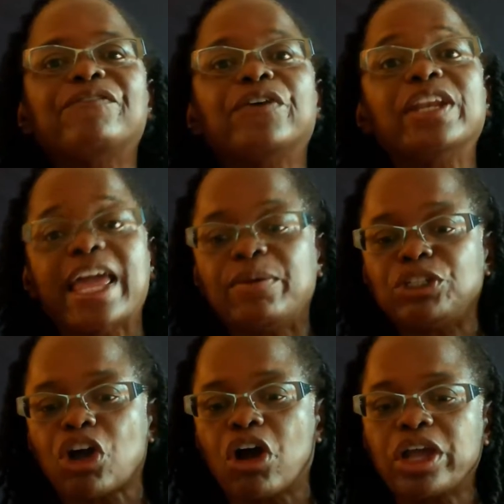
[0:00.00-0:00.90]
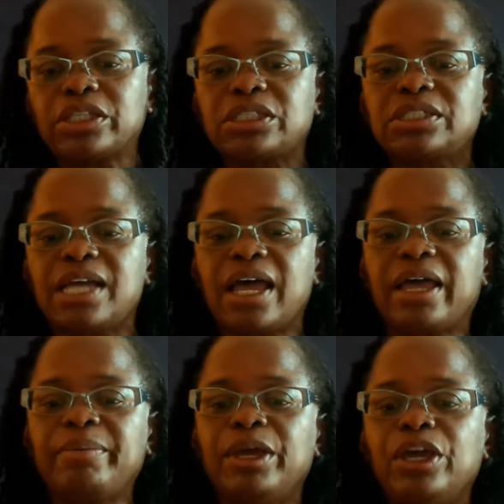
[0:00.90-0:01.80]
for language arts
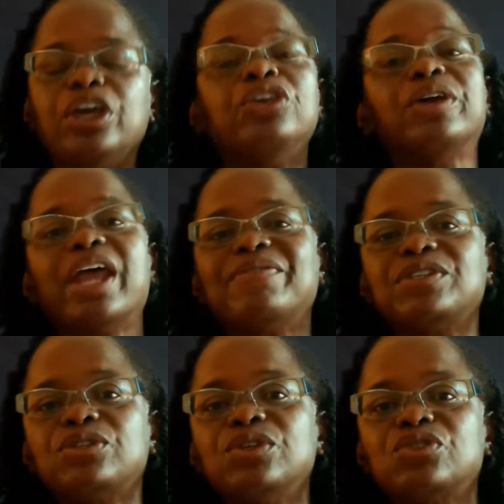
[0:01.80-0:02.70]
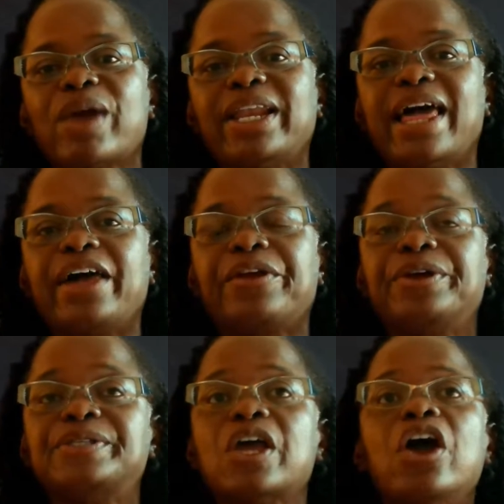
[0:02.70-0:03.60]
time, you could have the students write
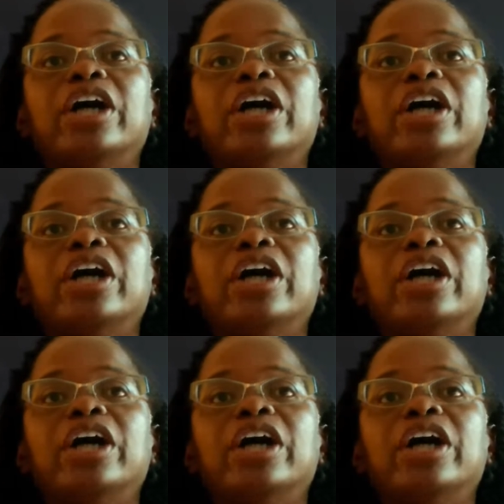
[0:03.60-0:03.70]
letters,